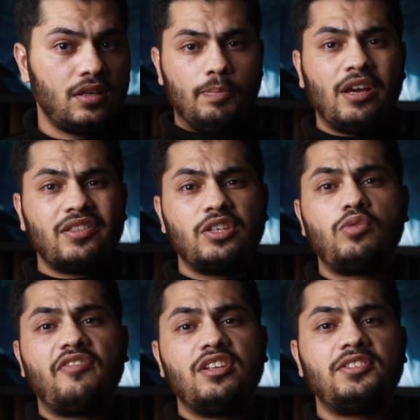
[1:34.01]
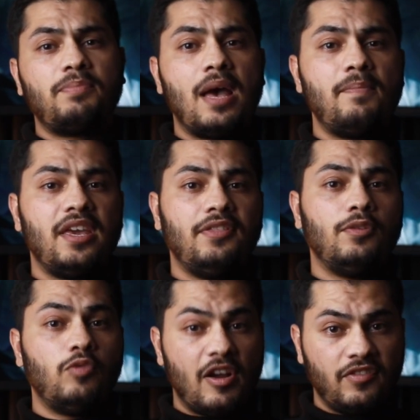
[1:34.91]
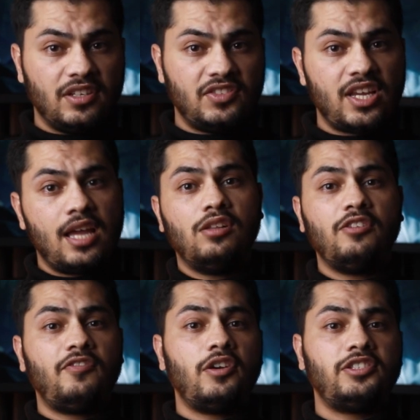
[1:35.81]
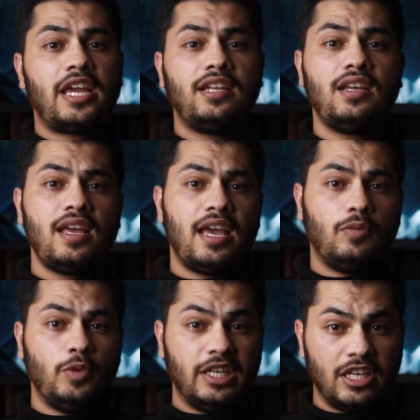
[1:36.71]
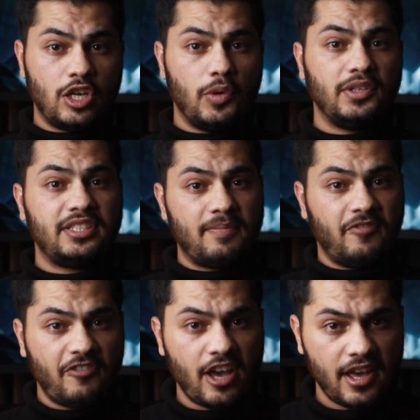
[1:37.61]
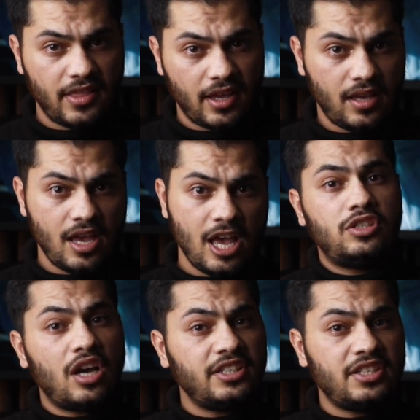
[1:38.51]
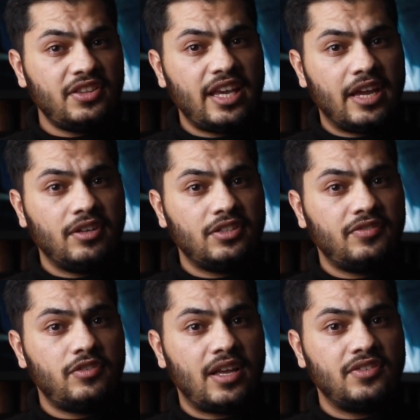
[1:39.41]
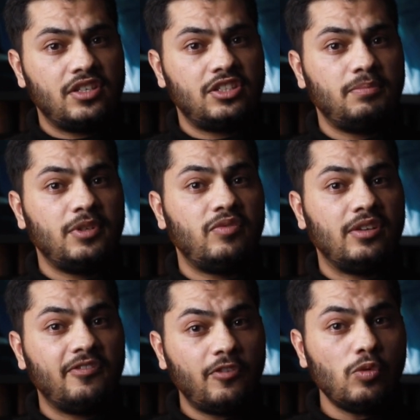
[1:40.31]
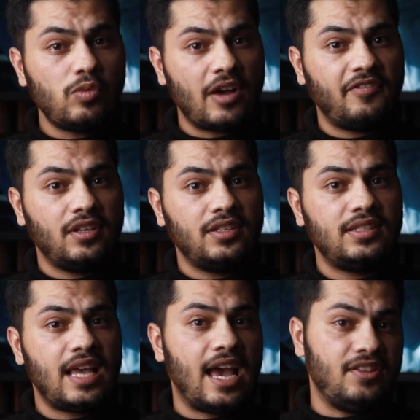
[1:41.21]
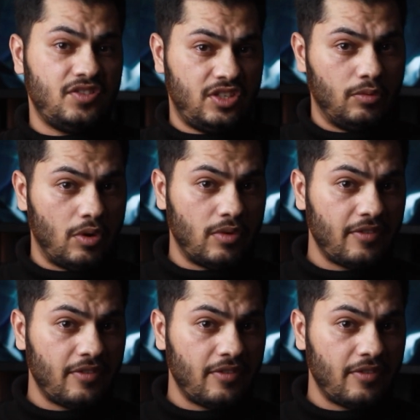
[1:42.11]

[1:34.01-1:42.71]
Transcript: We plug this roughness map in the roughness channel of our shader and we can go a step further to tighten the areas of transition between full roughness and zero